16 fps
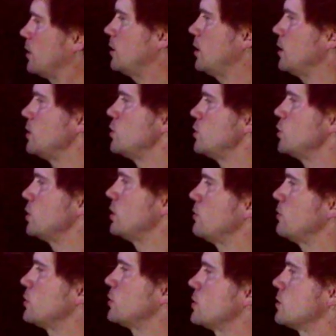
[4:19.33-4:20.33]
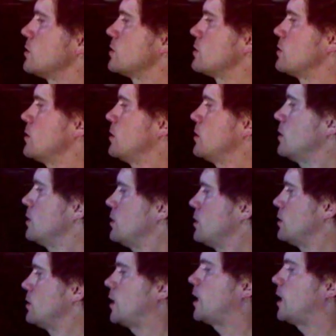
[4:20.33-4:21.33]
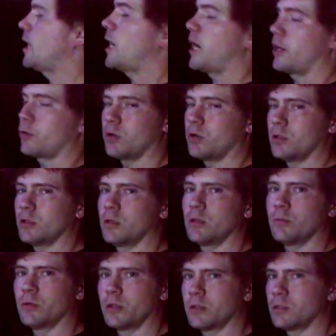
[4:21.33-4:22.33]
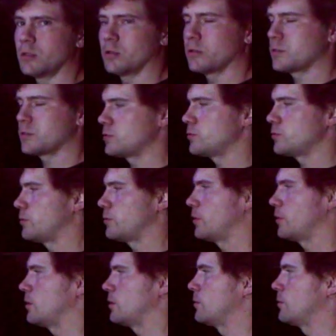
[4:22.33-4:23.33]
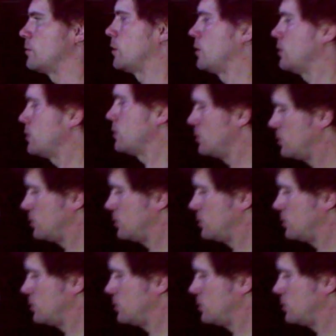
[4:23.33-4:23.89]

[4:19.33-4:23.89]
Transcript: AKG, which is not high quality, but you know, it's a $200 mic.